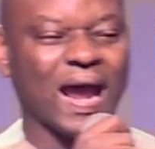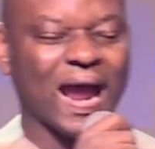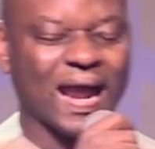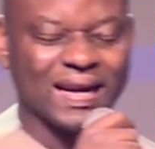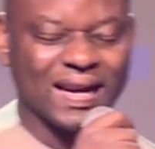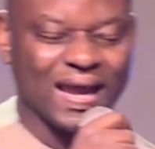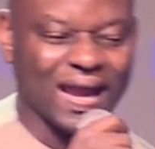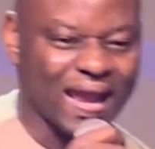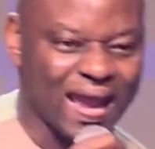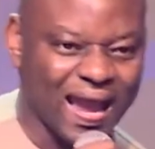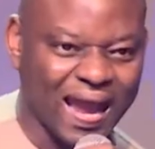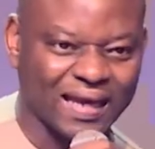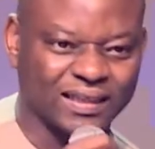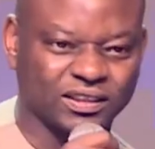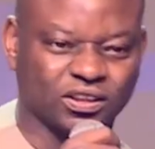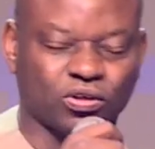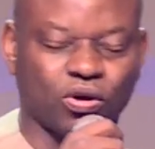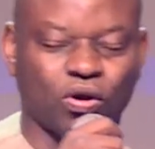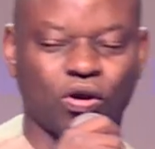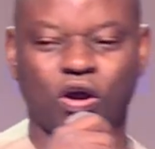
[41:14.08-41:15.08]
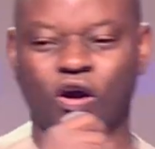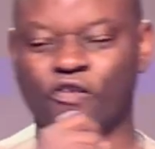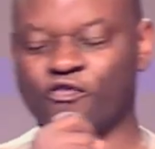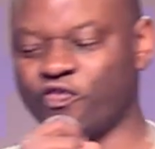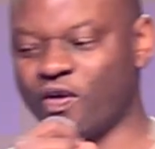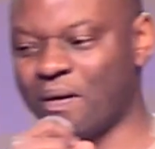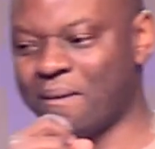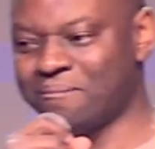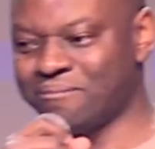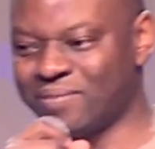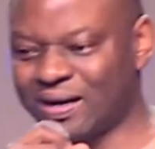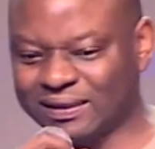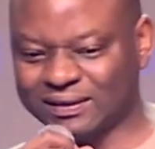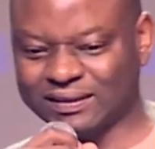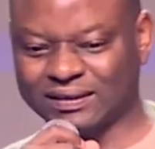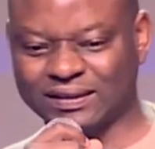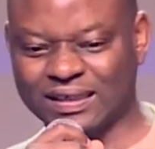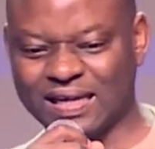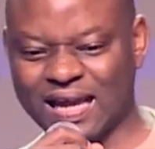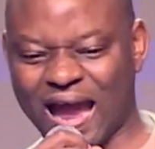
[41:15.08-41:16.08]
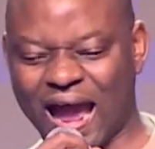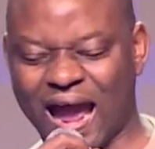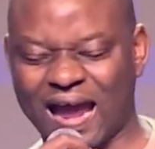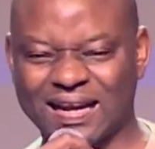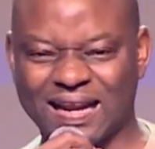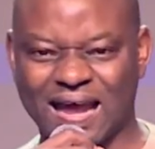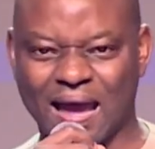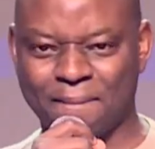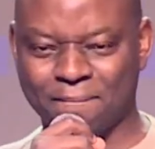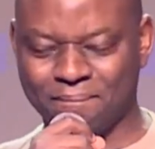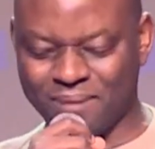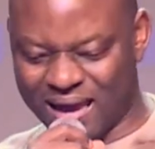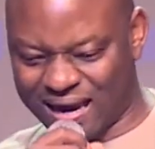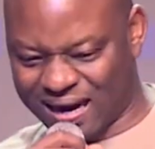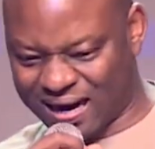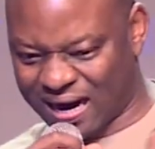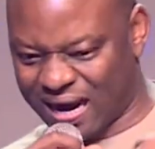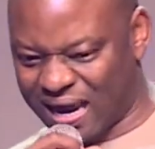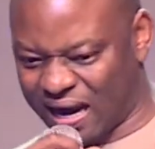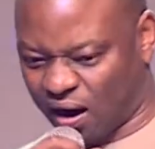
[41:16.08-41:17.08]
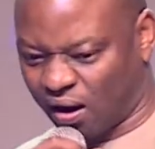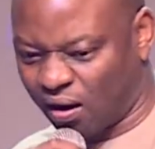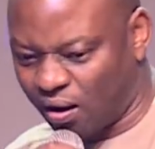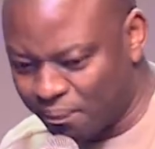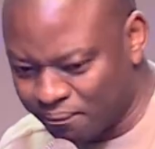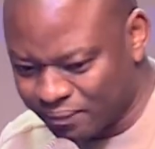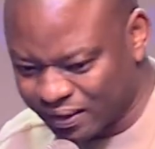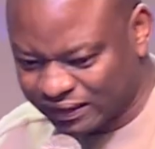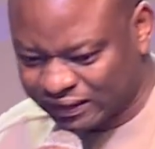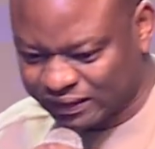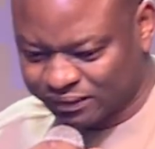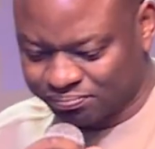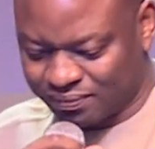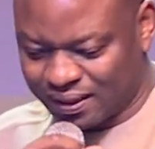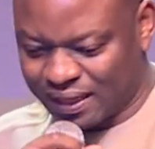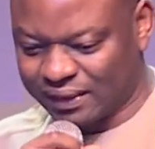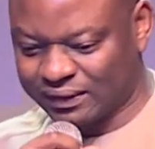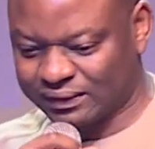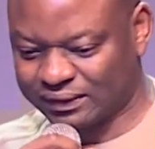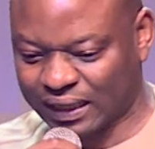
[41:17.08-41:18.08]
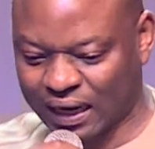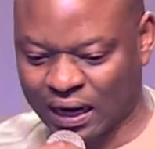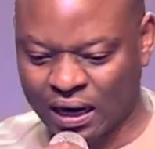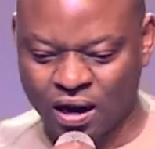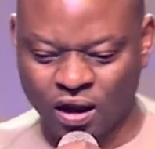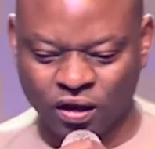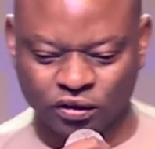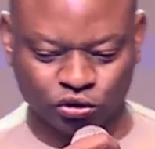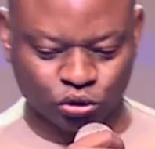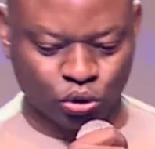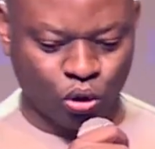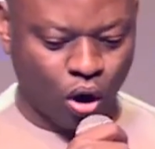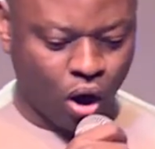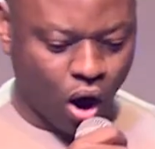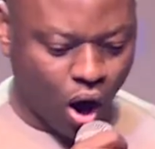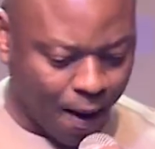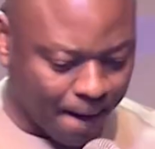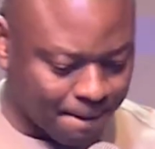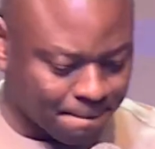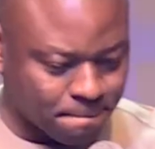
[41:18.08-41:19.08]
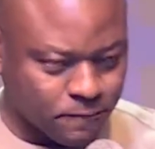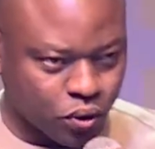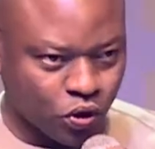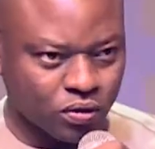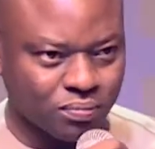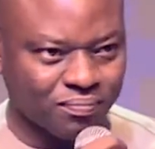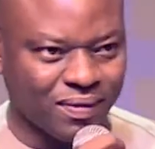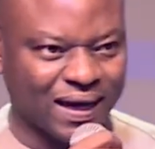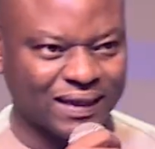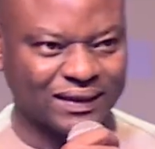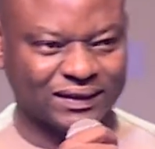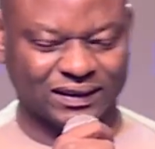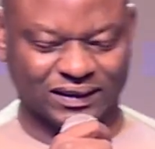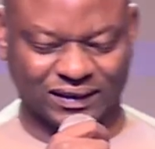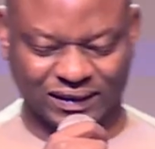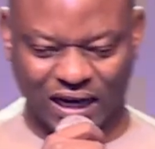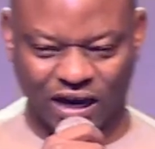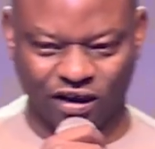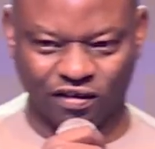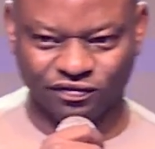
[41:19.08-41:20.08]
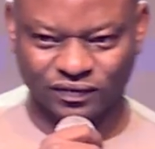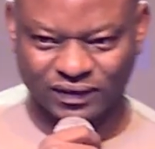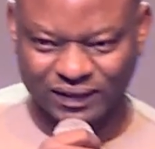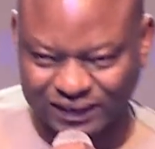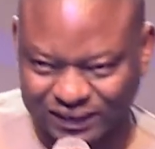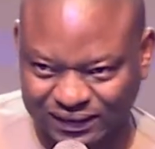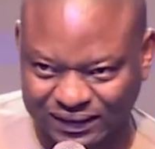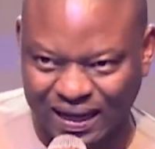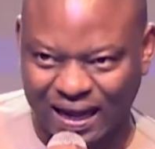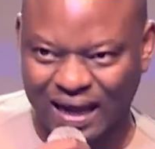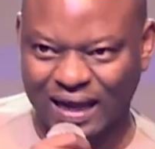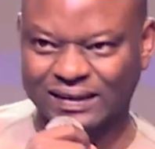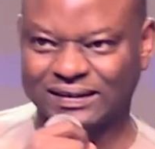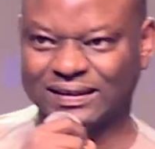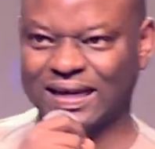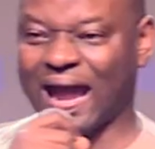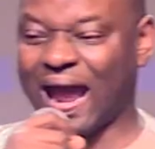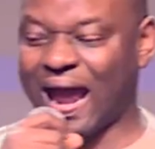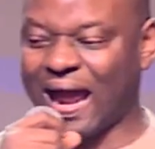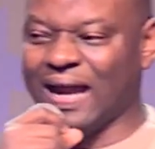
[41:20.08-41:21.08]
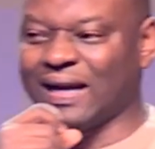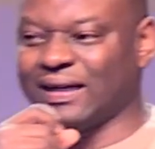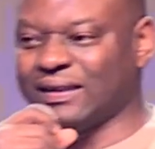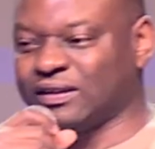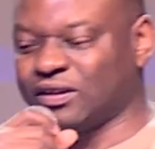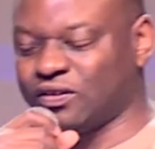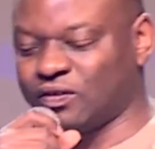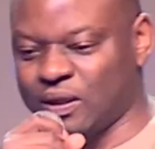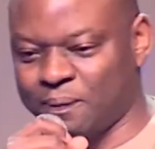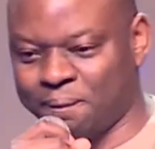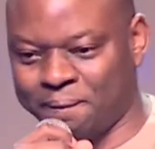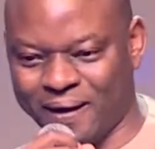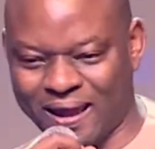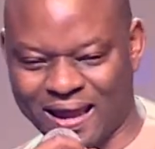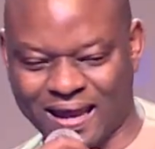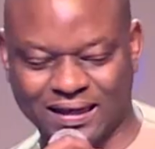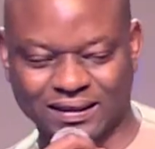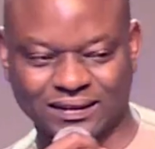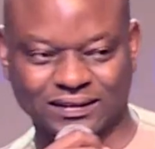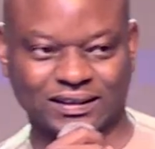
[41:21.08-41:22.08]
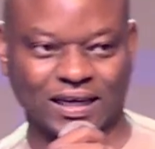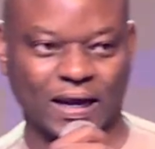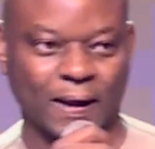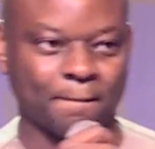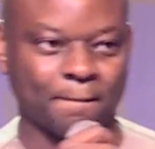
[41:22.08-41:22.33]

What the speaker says: and I ask, oh God, for mercy, and I make a commitment to humble myself this night and repent,